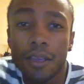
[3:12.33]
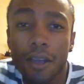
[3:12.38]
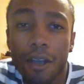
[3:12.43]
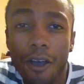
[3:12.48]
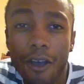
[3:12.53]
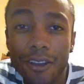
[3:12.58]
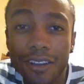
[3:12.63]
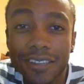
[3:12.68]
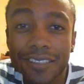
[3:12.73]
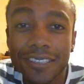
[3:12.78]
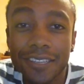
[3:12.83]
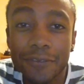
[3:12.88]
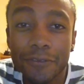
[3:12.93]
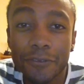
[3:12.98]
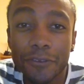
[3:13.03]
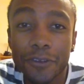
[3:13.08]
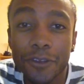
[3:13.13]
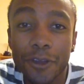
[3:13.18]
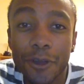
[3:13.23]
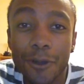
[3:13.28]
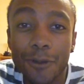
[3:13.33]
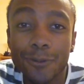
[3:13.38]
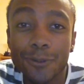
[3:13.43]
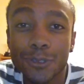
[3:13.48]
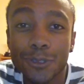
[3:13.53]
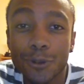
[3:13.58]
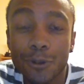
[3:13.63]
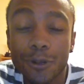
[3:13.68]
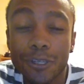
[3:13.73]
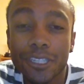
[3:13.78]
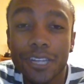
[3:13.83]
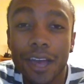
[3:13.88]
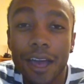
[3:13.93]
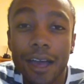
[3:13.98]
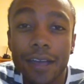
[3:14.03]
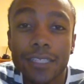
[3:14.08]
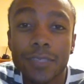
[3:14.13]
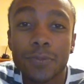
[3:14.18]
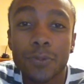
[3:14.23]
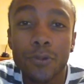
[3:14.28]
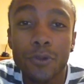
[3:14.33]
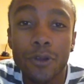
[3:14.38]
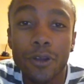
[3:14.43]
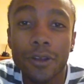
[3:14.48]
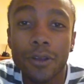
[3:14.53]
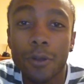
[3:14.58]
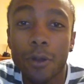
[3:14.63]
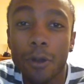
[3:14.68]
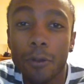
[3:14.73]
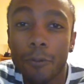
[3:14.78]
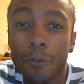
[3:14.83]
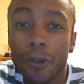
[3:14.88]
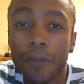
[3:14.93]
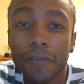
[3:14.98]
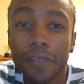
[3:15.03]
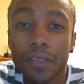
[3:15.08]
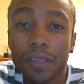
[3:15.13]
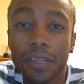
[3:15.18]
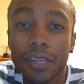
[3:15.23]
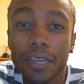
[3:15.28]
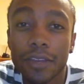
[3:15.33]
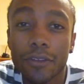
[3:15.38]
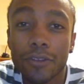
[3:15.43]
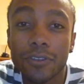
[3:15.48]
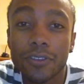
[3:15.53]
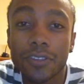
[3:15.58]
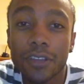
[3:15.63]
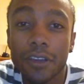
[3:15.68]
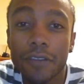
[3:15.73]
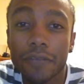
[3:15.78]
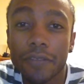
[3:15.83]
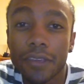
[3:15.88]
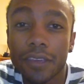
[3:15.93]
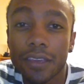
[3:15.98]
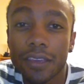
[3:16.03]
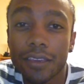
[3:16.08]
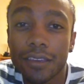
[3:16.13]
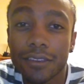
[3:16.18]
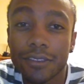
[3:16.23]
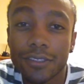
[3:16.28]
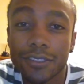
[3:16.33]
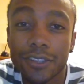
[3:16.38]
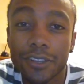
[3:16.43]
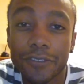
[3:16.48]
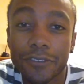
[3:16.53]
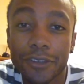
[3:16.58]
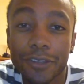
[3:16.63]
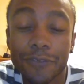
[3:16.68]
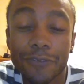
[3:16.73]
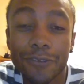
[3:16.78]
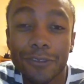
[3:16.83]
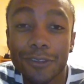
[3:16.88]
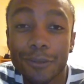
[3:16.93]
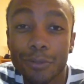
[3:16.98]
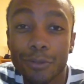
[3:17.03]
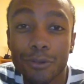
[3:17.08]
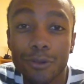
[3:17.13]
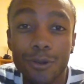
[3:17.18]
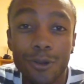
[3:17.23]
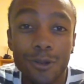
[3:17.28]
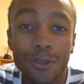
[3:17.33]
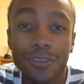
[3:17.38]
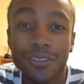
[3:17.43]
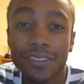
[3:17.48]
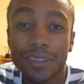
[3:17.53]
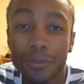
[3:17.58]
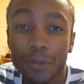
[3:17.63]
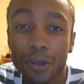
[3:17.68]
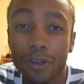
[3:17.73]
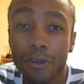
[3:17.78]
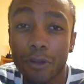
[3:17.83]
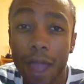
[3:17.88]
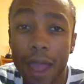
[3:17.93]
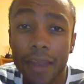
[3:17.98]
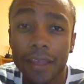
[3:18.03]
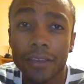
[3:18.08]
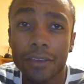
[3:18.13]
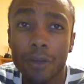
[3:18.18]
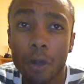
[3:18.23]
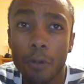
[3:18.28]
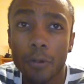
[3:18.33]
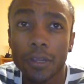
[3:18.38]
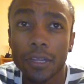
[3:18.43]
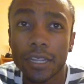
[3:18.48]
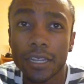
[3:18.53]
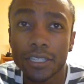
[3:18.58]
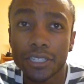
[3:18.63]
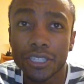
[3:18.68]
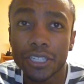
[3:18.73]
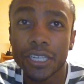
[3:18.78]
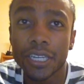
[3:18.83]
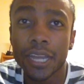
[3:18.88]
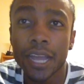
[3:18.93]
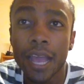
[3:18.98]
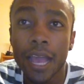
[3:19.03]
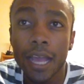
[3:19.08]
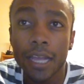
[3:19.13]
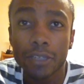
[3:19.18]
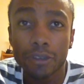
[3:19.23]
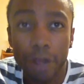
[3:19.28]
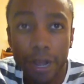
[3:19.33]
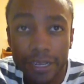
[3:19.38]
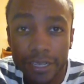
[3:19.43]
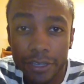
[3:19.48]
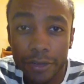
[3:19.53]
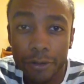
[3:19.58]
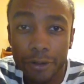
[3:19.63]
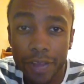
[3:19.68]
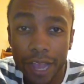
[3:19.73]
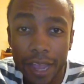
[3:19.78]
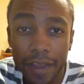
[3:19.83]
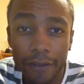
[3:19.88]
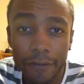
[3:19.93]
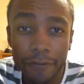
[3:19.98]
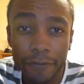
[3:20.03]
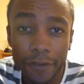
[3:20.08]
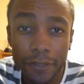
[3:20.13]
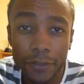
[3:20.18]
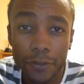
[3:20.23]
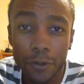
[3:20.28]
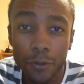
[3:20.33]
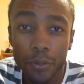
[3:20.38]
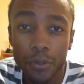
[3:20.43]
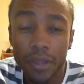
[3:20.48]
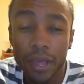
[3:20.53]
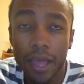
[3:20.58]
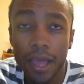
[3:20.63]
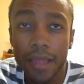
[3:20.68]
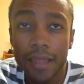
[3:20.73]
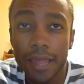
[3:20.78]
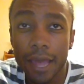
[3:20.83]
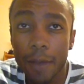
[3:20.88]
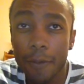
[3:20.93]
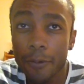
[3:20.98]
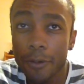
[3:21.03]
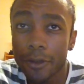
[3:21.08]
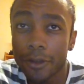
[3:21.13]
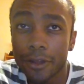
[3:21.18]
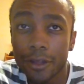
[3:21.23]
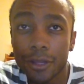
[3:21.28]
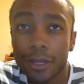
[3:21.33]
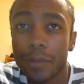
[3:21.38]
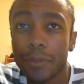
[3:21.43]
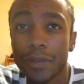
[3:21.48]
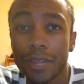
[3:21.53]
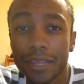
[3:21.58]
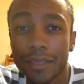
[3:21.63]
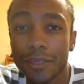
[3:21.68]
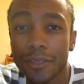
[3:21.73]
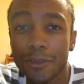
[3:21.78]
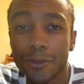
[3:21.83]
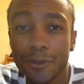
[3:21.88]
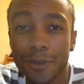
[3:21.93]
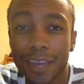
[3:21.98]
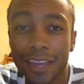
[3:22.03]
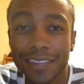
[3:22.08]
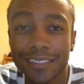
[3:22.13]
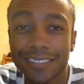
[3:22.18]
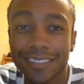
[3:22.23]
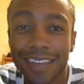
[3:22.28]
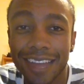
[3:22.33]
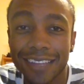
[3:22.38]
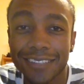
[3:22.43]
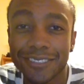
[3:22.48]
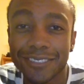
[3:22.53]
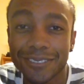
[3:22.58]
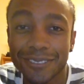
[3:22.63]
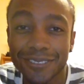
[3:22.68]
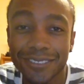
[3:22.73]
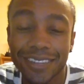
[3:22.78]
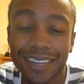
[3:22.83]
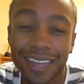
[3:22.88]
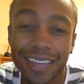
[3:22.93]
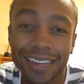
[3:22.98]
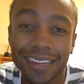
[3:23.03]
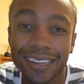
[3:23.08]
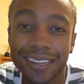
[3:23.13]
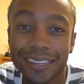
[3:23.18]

On a different note, George Osborne, one of the leaders of the conservative liberal democratic coalition, tried to create a fiscal plan that would eliminate the UK's national debt.